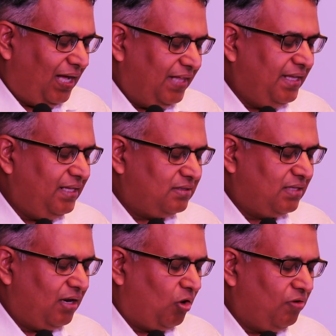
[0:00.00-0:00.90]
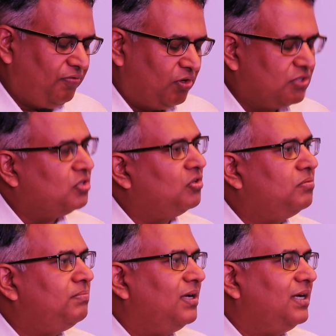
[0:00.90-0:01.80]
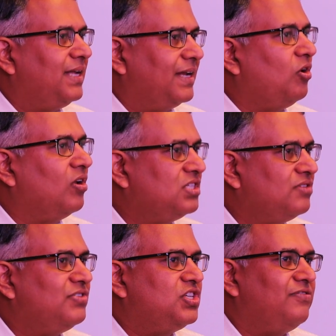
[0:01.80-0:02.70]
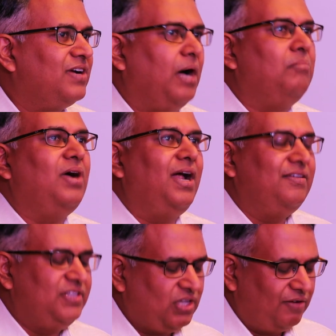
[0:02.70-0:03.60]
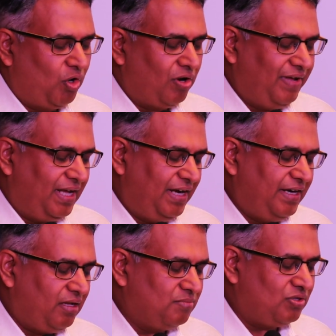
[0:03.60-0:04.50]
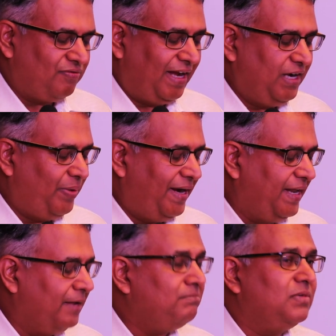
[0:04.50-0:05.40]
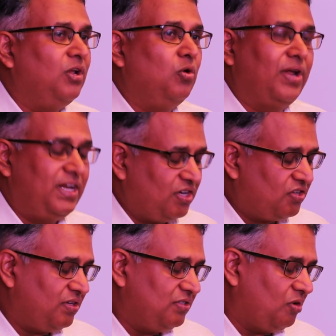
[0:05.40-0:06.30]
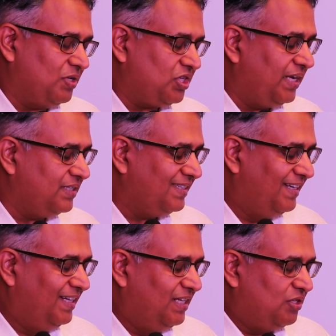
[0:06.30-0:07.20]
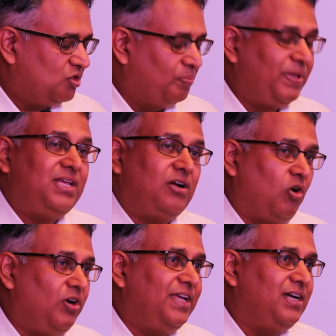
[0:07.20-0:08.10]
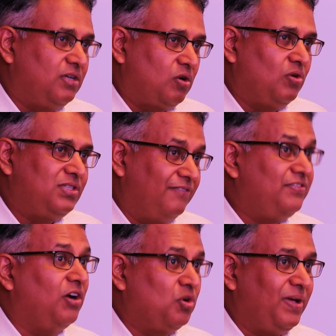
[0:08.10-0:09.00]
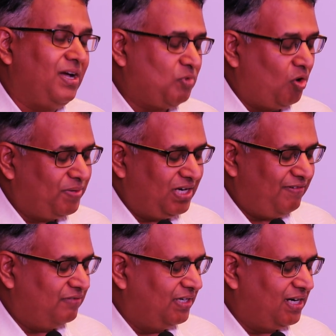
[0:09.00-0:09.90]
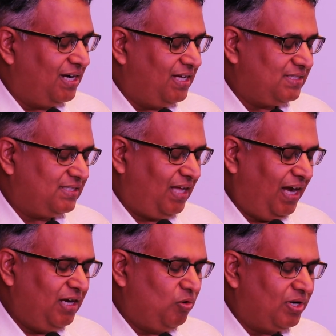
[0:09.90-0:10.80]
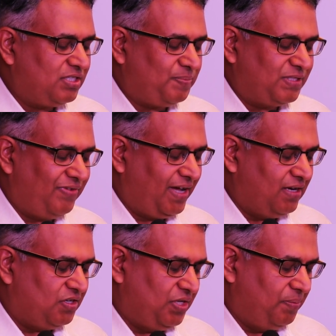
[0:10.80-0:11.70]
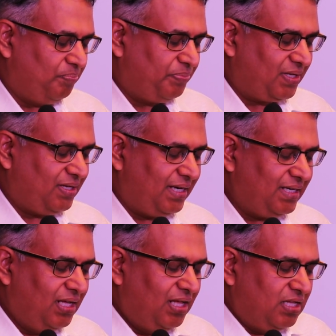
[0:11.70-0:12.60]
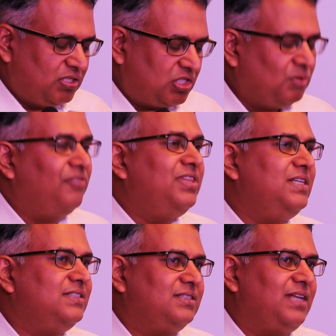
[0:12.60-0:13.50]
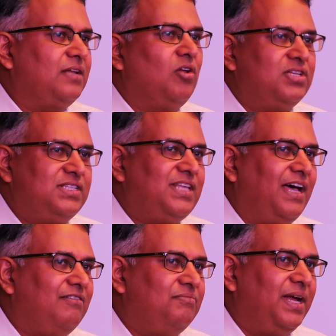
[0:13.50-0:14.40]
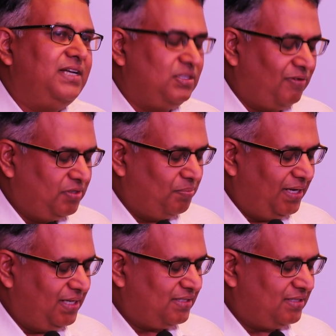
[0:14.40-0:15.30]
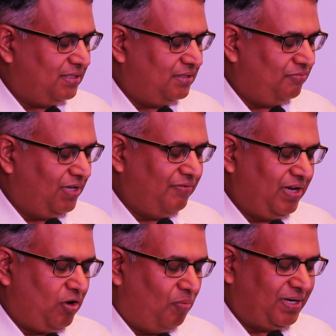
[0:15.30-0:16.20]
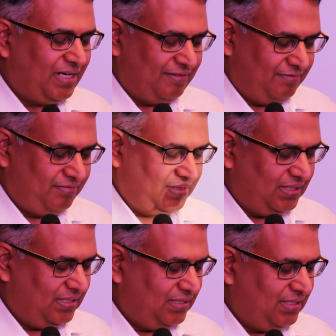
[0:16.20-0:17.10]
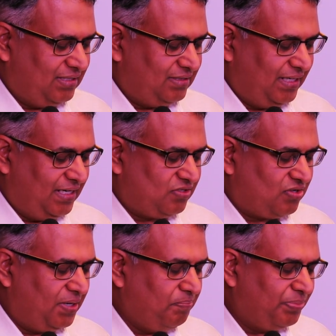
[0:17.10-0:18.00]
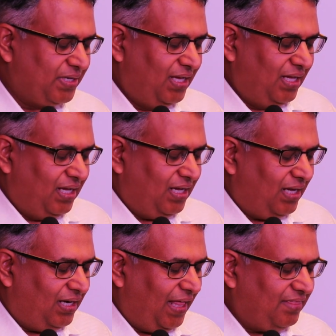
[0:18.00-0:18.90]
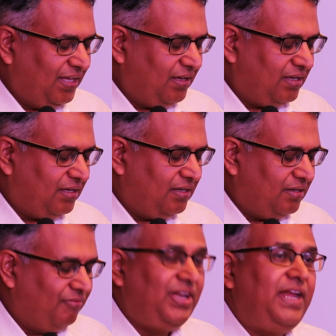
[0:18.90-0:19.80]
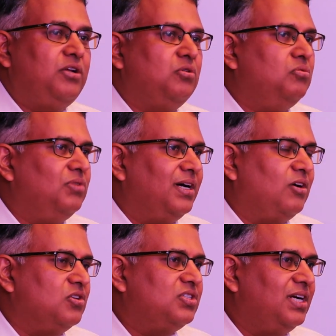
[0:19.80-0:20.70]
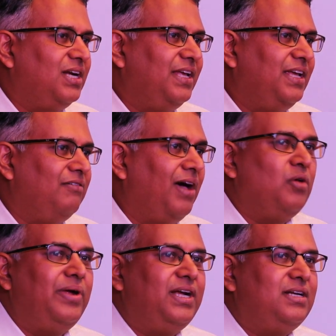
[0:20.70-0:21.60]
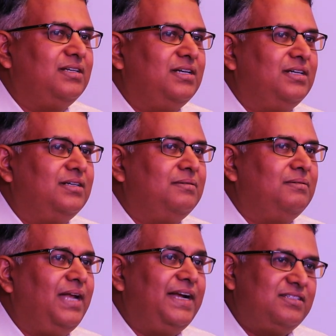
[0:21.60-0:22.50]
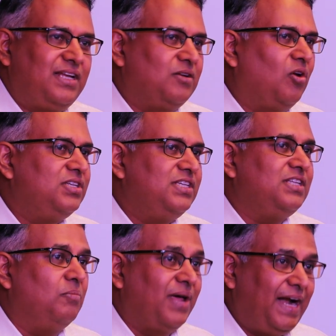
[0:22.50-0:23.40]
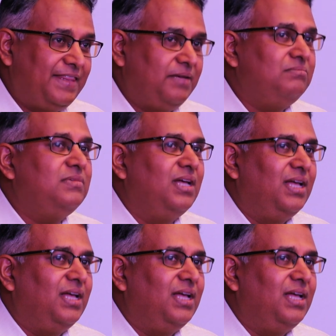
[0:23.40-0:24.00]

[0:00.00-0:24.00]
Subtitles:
I think there are a lot of also technologies which have come and and which are evolving in terms of lightweighting, lower rejections on machines, superior quality controls, if you have to become competitive and world class, and lower specific energy, right? So some of these technologies have made some of the mills very, very competitive in the industry. I think we need to constantly evaluate latest technologies, upgrade them,